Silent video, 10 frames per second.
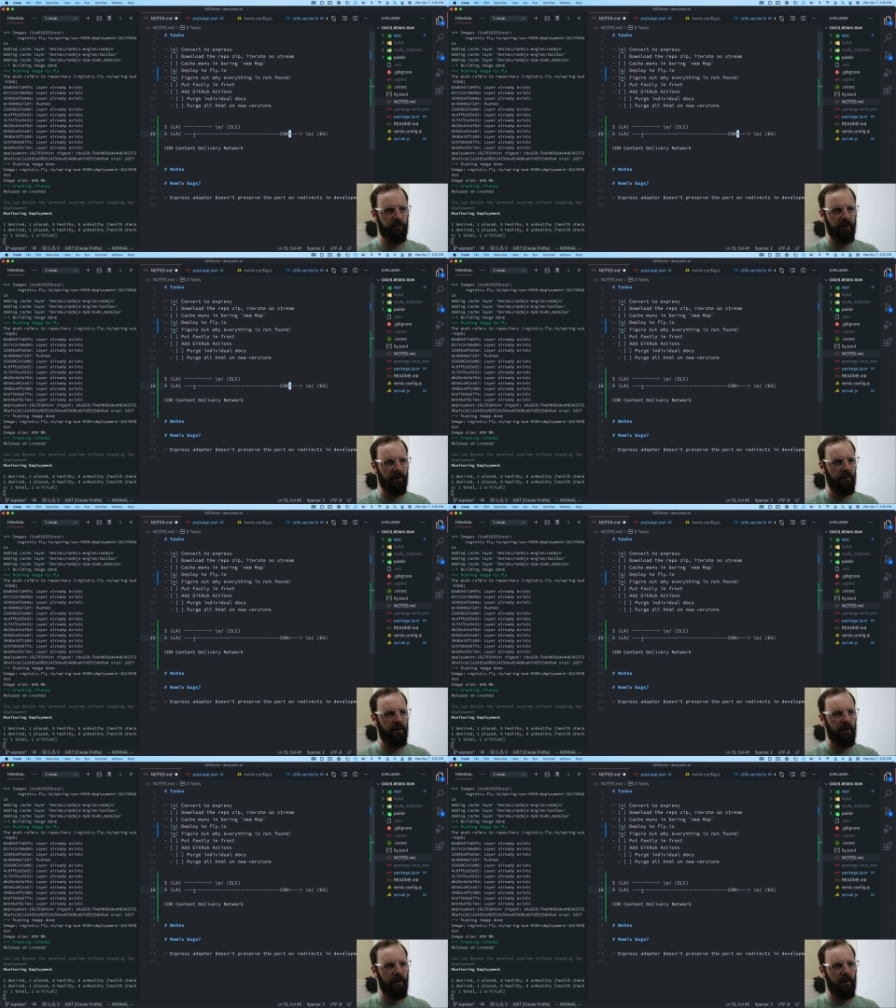month.
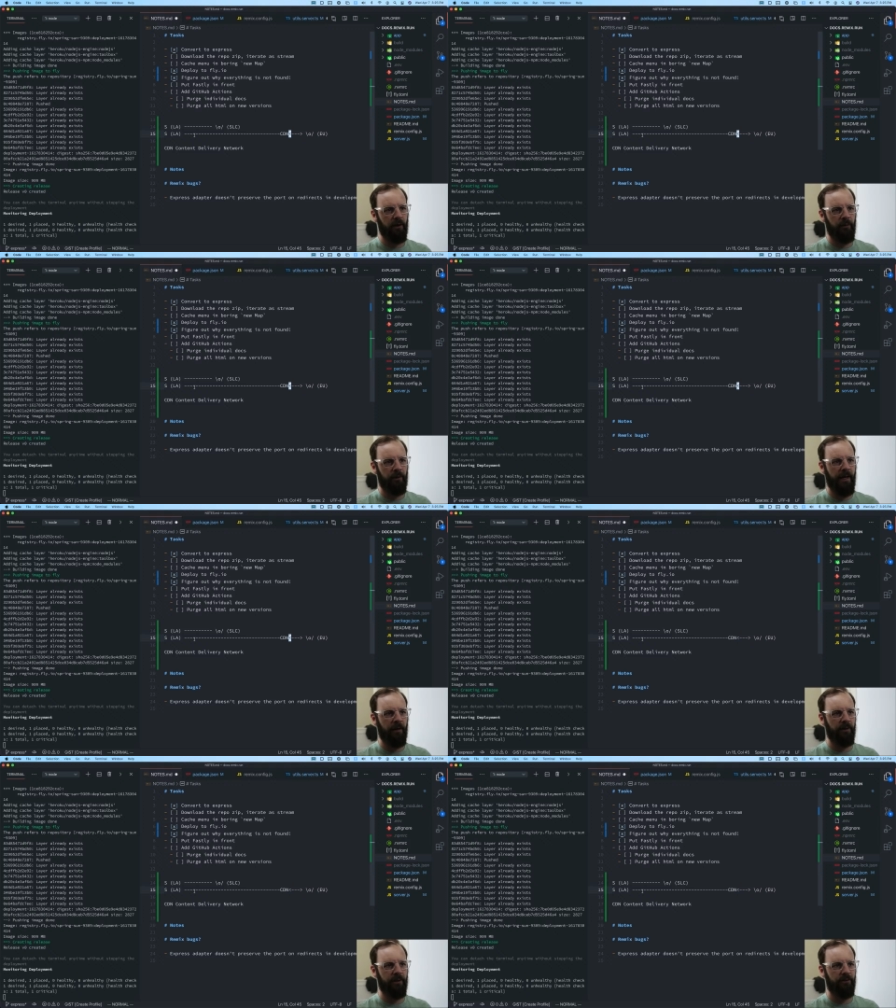What'll
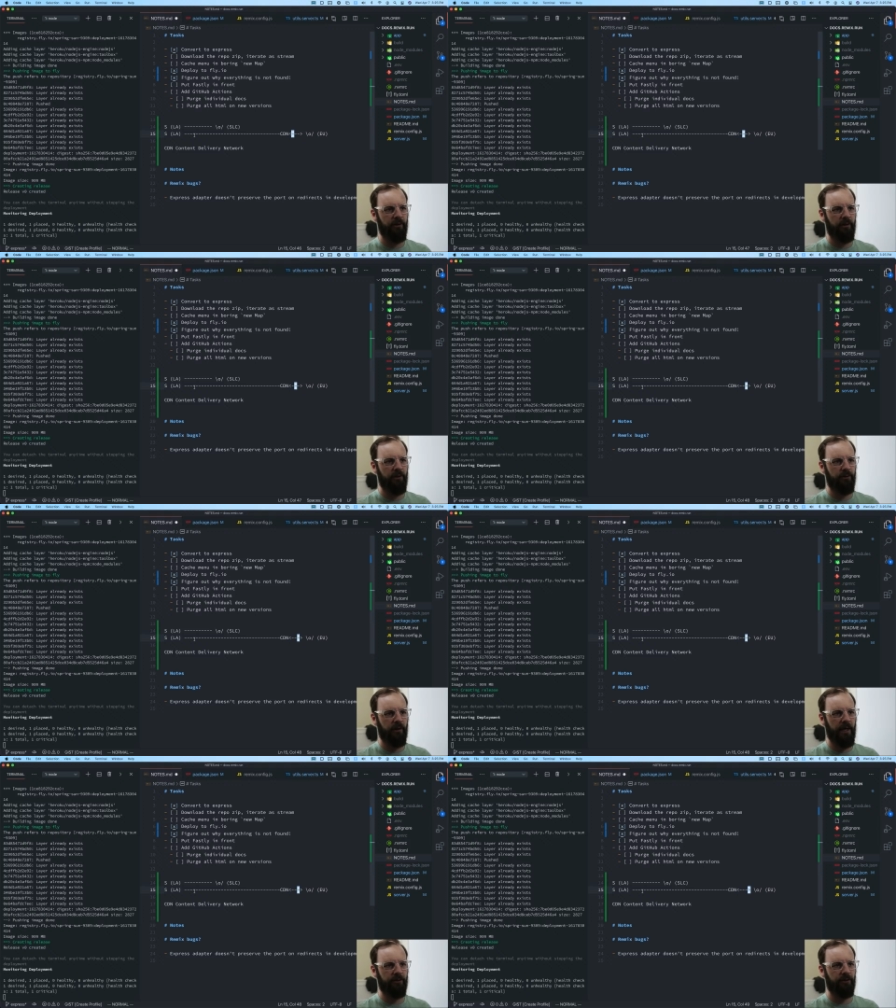happen is the user
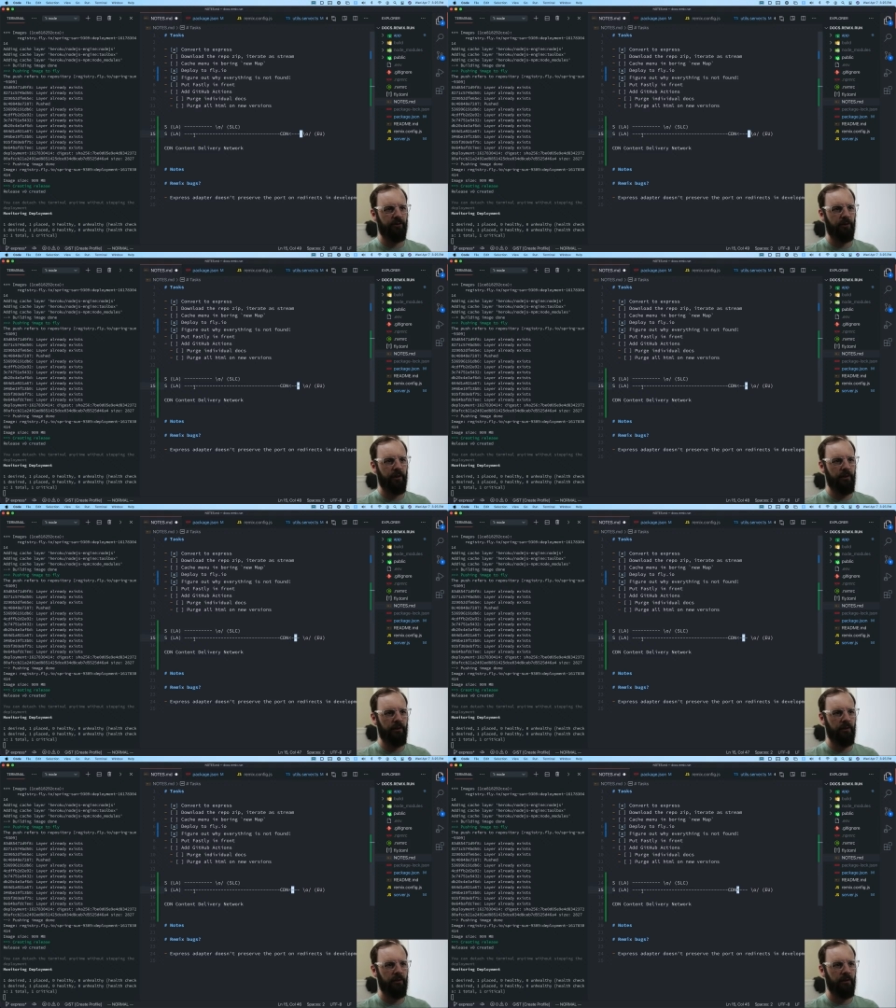asks for it,
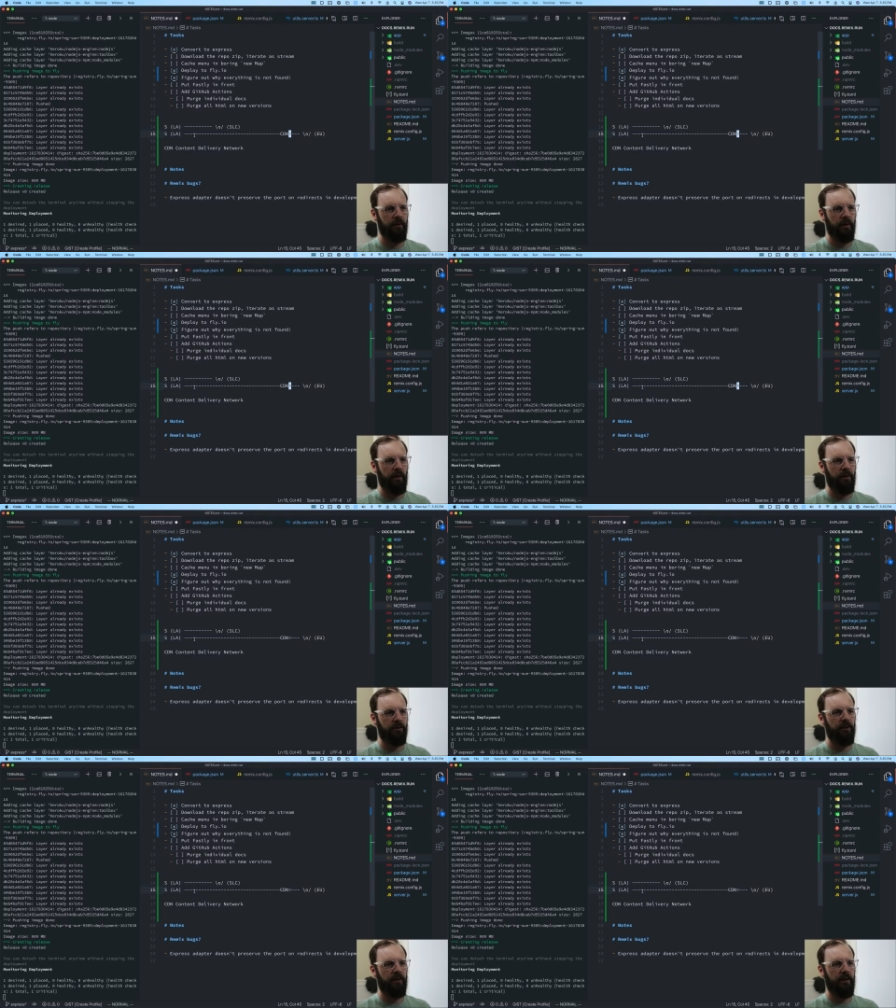and the
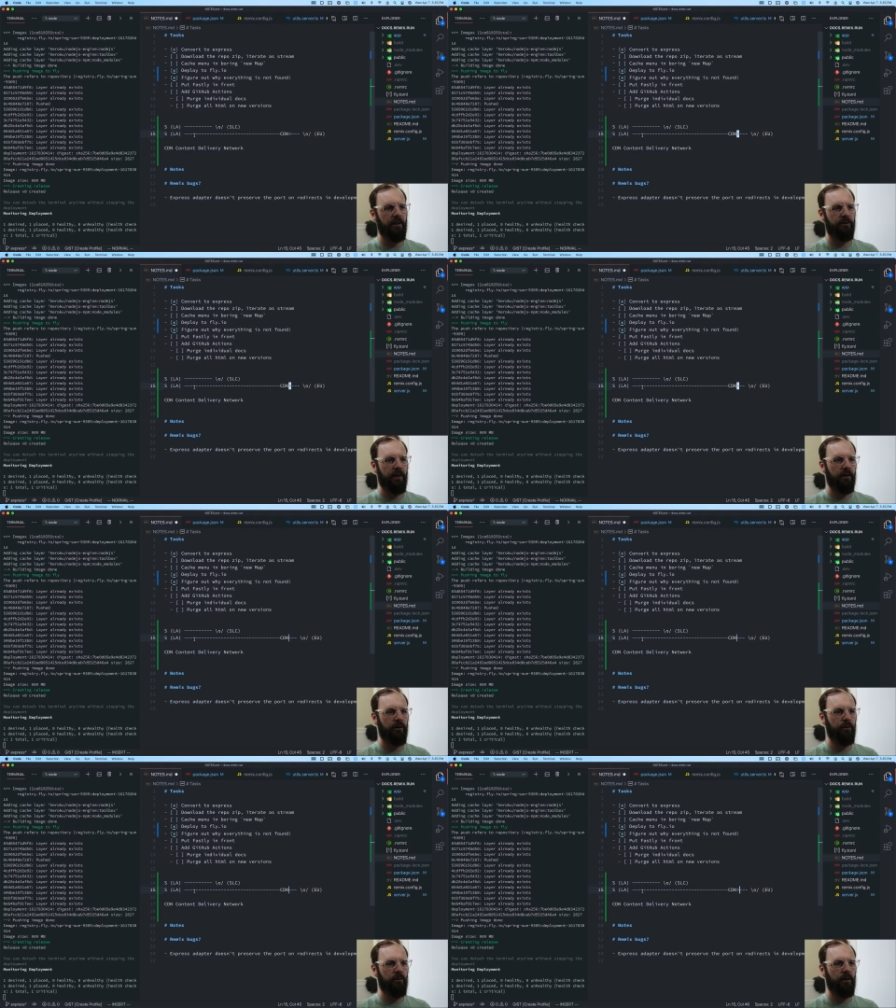CDN is like,
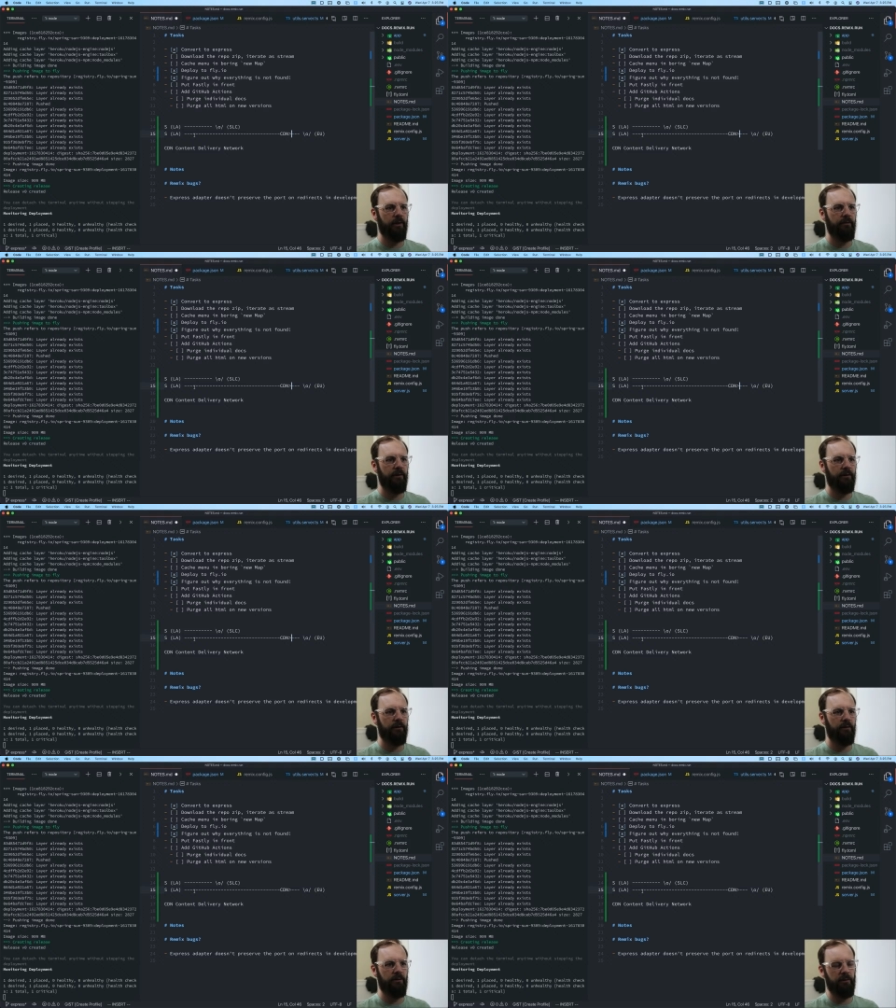cool, I'll give it to
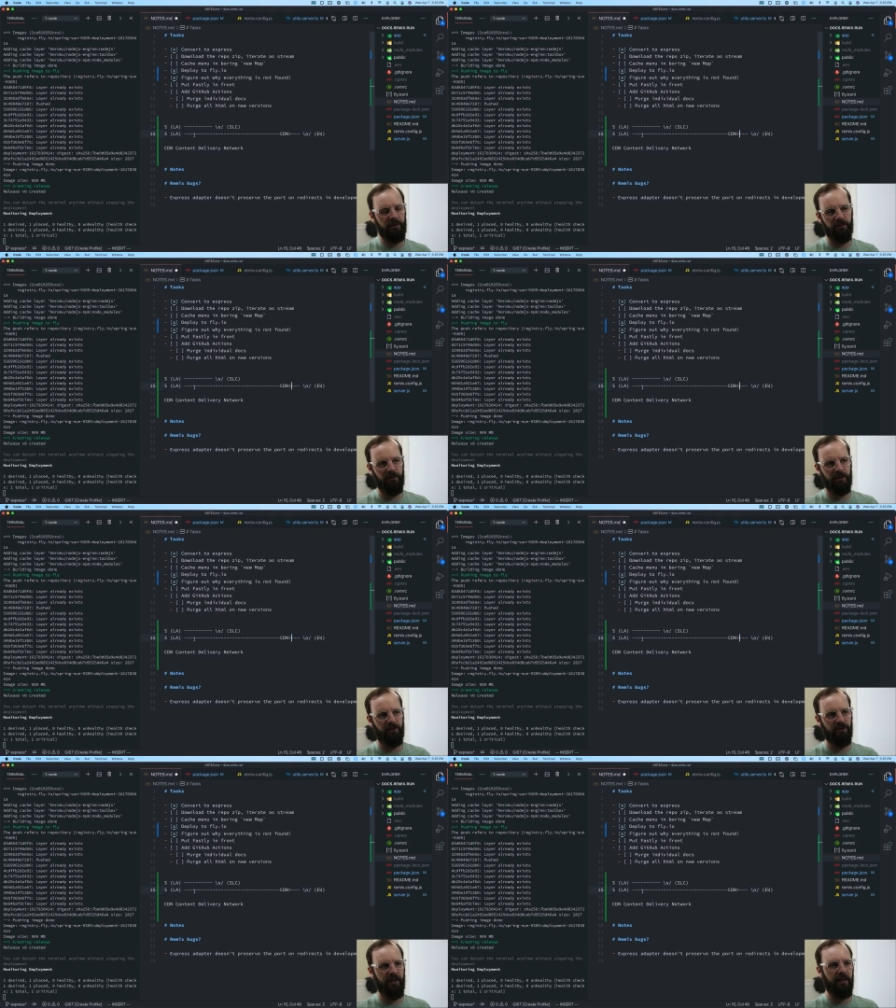you. It's
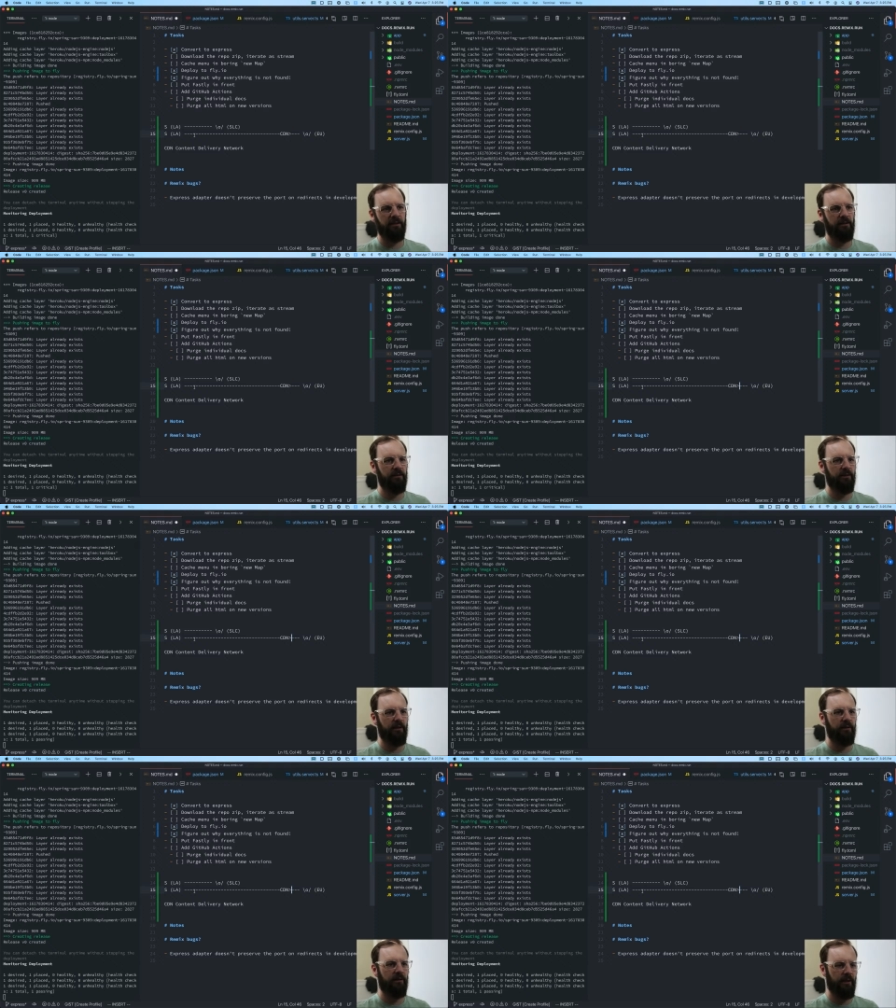stale. It's kind
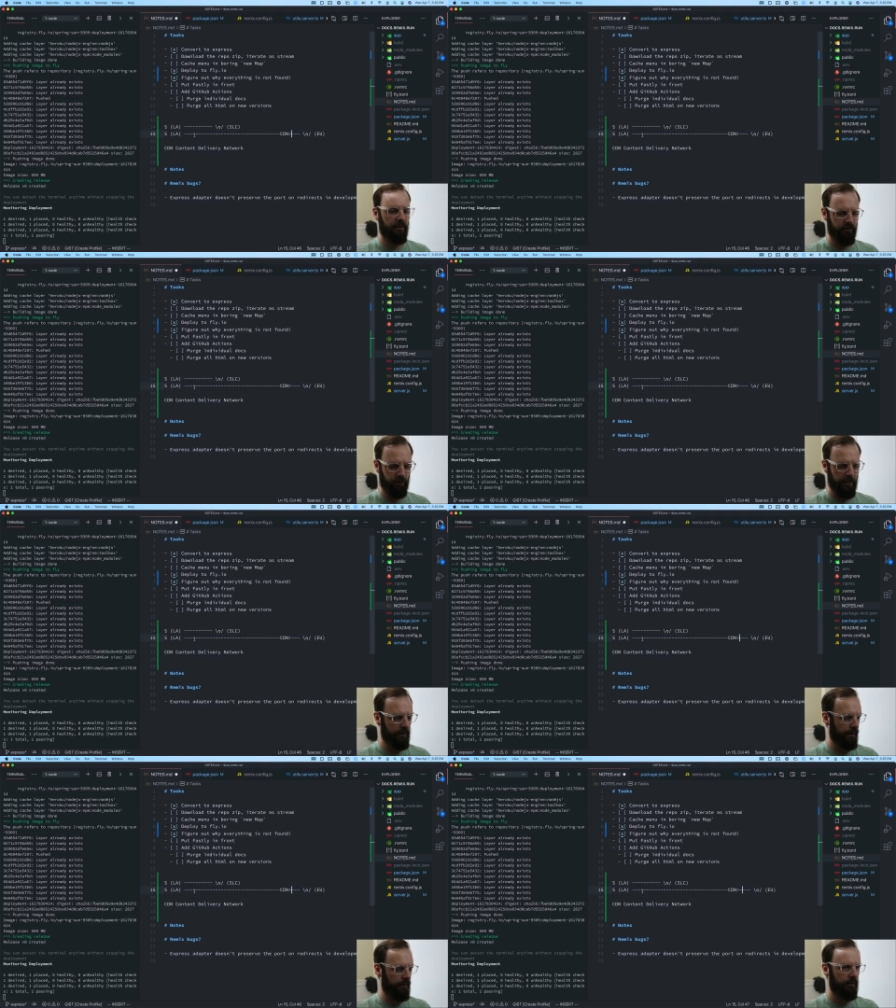of like smelly.